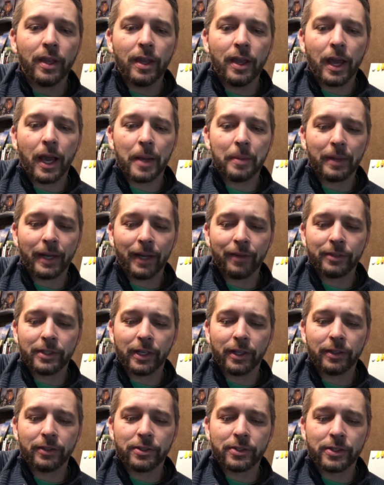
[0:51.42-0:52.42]
I've
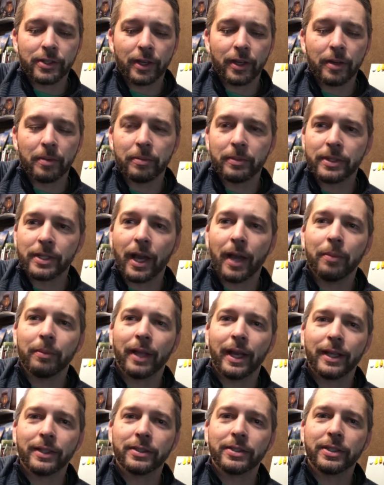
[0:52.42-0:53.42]
done some
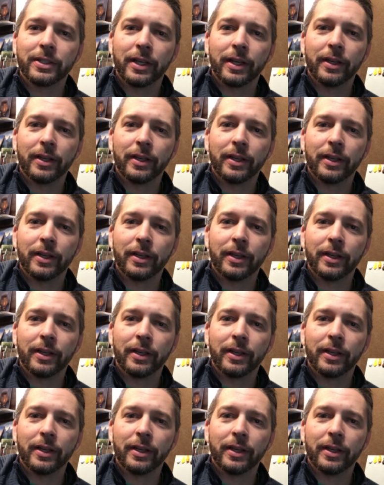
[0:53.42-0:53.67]
time-lapse